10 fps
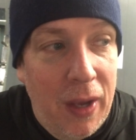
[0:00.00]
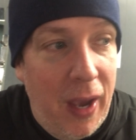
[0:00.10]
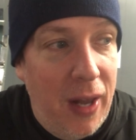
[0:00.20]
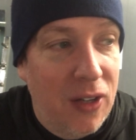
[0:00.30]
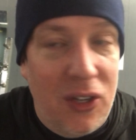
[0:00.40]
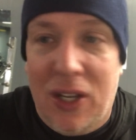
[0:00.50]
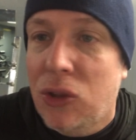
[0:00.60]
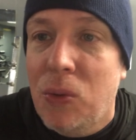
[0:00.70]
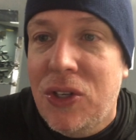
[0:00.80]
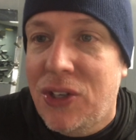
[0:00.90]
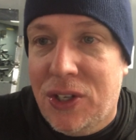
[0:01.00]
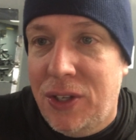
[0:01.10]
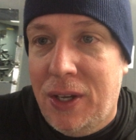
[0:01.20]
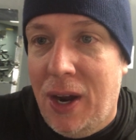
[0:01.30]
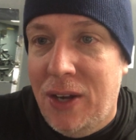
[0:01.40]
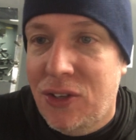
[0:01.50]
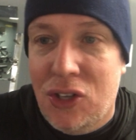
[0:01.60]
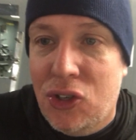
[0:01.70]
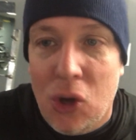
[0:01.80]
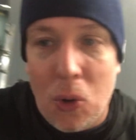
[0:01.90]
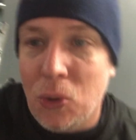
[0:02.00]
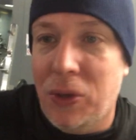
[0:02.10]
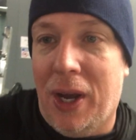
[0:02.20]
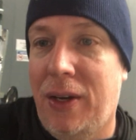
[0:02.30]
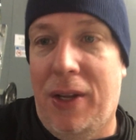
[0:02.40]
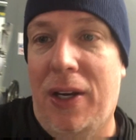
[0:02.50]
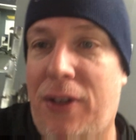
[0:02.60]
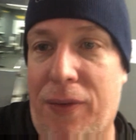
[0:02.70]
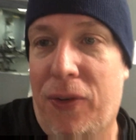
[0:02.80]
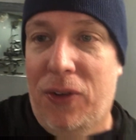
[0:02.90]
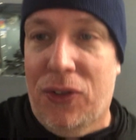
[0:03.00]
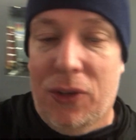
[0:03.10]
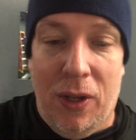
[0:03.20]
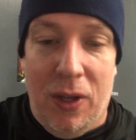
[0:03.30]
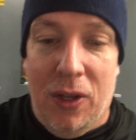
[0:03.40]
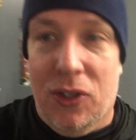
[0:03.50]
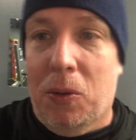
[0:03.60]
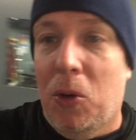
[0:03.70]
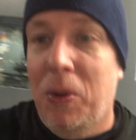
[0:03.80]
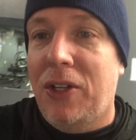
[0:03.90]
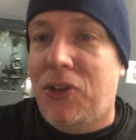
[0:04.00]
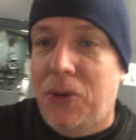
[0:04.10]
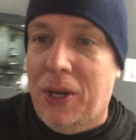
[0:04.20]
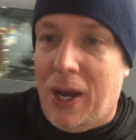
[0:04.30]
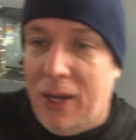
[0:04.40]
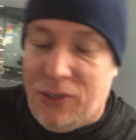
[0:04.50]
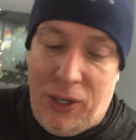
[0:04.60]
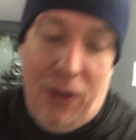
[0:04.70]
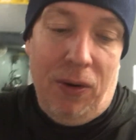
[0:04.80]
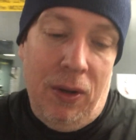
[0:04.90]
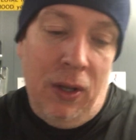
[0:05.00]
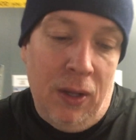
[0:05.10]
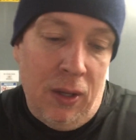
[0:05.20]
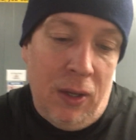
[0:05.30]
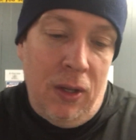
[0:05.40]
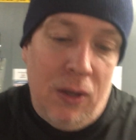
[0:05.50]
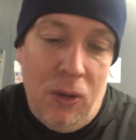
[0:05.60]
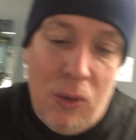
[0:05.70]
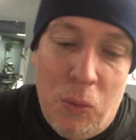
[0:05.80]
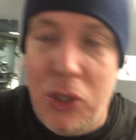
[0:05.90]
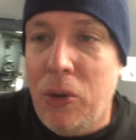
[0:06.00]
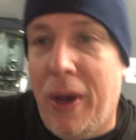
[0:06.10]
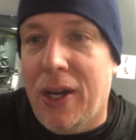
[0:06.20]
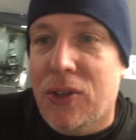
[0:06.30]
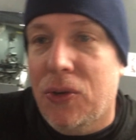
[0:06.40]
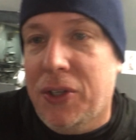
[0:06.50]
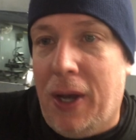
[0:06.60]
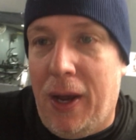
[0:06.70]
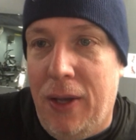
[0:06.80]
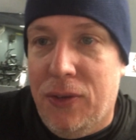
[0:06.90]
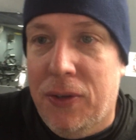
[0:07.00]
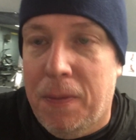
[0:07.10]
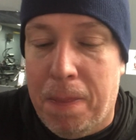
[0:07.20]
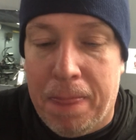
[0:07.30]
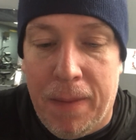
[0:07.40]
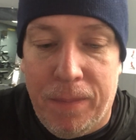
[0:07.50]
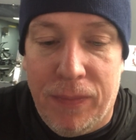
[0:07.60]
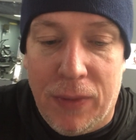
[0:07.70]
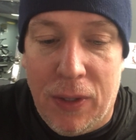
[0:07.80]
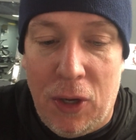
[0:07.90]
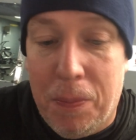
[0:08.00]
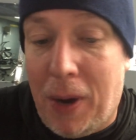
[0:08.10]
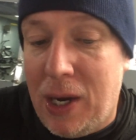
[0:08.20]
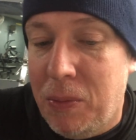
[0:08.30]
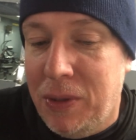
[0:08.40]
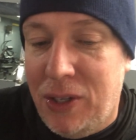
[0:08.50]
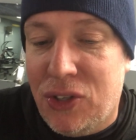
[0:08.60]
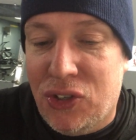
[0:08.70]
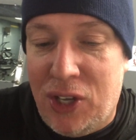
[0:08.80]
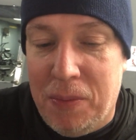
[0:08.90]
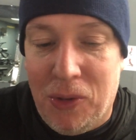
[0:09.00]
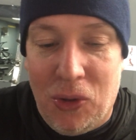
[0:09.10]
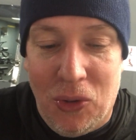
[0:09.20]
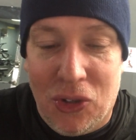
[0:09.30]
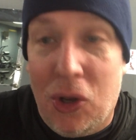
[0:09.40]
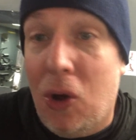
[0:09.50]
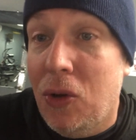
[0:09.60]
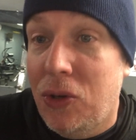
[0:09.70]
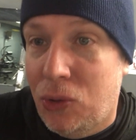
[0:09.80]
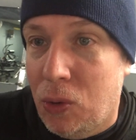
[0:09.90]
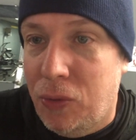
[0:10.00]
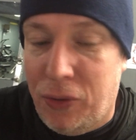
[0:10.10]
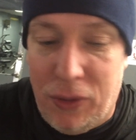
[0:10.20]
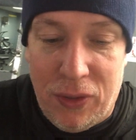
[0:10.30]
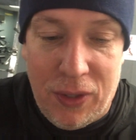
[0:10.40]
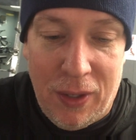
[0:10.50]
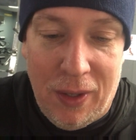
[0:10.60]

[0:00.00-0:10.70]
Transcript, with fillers: And it's like a 360, guys. It's a total night and day difference. So I want to read to you guys here. When you exercise, your body releases chemicals called endorphins.